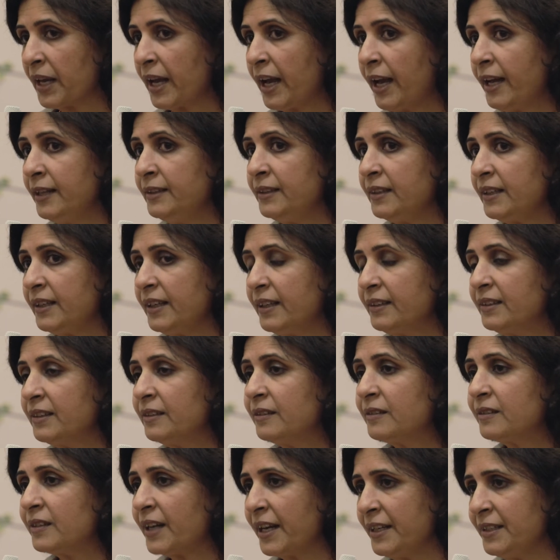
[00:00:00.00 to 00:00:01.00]
and at
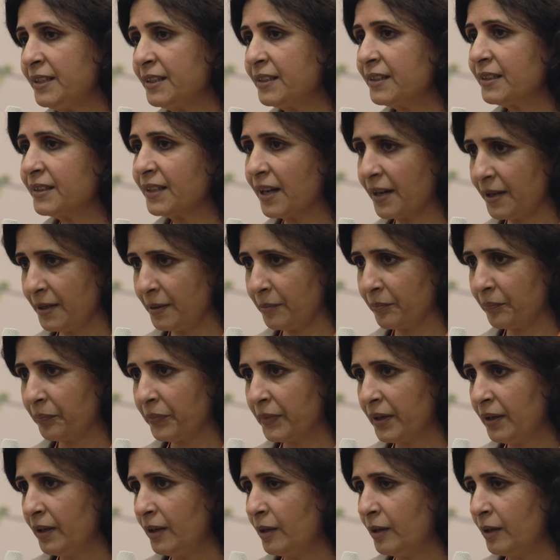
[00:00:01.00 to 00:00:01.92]
the right time.